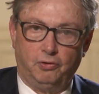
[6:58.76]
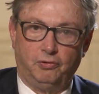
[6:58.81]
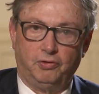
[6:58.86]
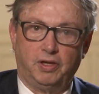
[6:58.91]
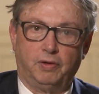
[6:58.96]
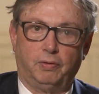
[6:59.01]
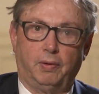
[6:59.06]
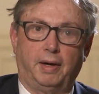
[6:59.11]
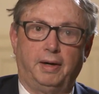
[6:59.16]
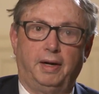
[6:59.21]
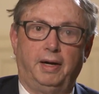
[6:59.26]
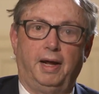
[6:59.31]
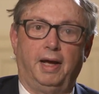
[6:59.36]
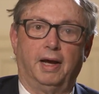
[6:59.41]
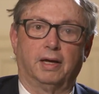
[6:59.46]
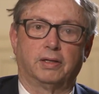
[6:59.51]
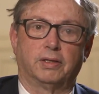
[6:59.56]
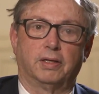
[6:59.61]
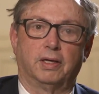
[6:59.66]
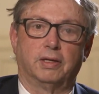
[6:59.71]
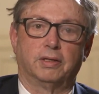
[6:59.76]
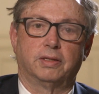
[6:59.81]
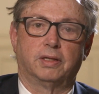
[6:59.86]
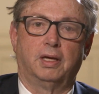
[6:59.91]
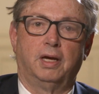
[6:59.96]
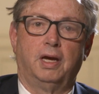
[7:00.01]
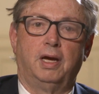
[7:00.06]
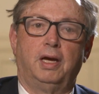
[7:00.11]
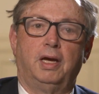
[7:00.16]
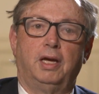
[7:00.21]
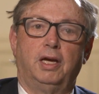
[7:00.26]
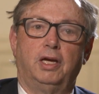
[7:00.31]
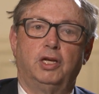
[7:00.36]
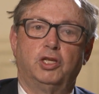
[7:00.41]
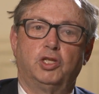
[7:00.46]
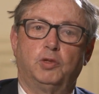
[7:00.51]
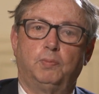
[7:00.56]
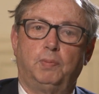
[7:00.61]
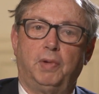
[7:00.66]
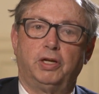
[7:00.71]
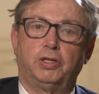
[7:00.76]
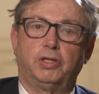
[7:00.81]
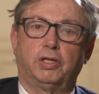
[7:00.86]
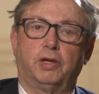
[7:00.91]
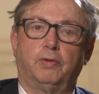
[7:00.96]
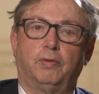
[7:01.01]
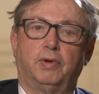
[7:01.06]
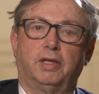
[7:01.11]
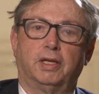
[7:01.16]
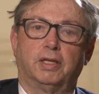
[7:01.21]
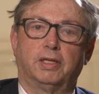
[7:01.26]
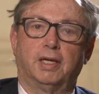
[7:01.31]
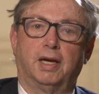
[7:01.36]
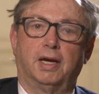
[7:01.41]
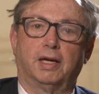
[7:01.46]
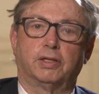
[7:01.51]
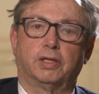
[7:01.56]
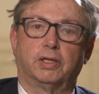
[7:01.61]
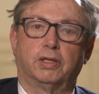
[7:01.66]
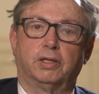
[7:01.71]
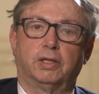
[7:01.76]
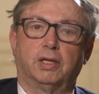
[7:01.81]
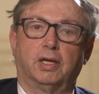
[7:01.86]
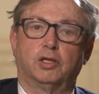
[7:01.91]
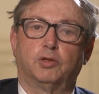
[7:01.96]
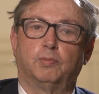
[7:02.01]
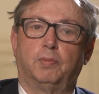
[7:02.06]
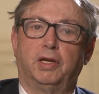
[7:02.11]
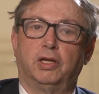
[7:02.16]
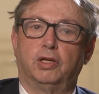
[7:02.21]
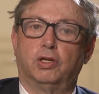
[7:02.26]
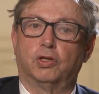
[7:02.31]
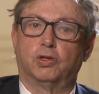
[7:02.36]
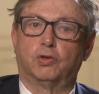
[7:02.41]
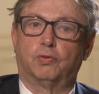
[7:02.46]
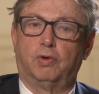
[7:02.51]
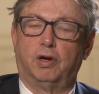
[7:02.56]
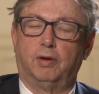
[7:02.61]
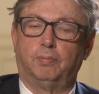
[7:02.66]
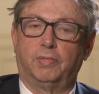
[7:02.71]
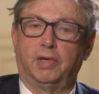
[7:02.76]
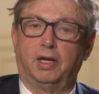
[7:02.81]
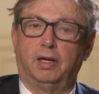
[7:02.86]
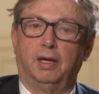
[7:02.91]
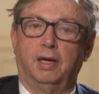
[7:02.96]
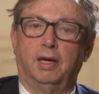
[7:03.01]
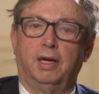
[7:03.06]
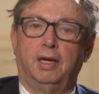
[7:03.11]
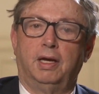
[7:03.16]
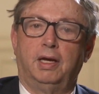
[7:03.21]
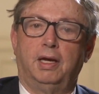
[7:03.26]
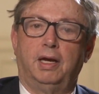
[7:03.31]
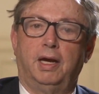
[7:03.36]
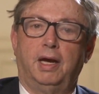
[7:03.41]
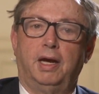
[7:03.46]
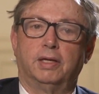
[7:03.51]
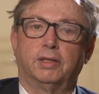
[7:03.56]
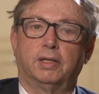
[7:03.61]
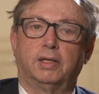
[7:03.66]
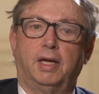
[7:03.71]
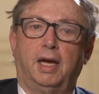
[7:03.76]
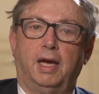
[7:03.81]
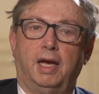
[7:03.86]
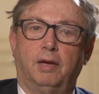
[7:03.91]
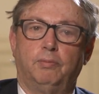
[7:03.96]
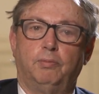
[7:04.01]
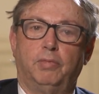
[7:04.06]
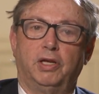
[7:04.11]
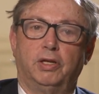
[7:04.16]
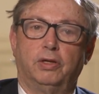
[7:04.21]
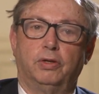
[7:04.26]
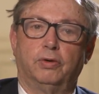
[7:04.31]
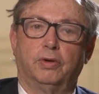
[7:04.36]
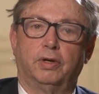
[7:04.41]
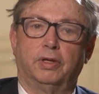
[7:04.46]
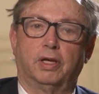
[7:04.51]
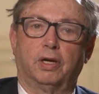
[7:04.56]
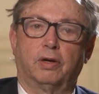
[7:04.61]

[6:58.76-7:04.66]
credit access, especially when this access has been disrupted, as it had been during the